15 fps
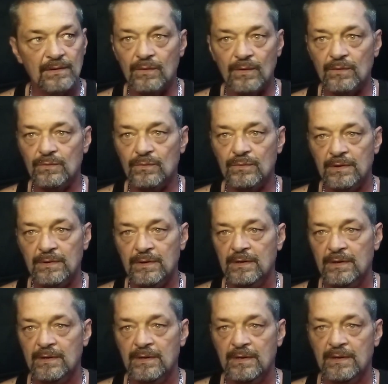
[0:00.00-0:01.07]
you know,
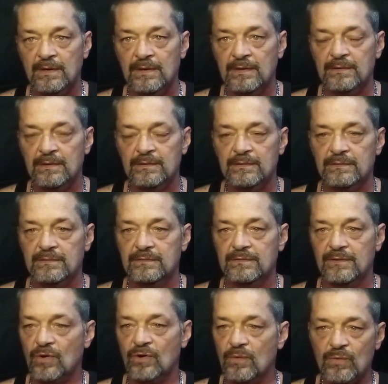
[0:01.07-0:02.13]

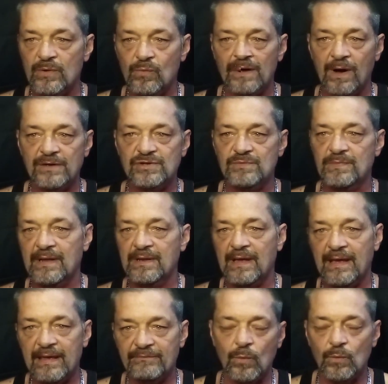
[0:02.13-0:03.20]
they're going to be watching
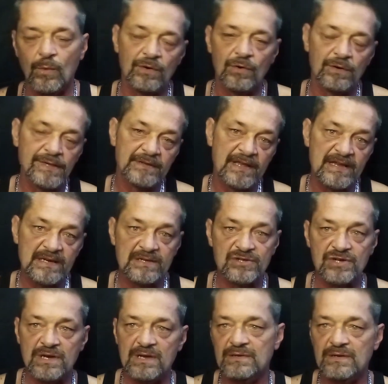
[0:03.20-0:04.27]
me. I have to walk on
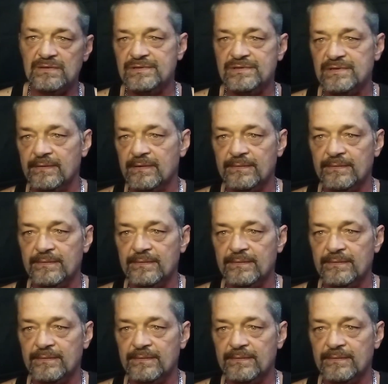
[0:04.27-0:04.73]
eggshells.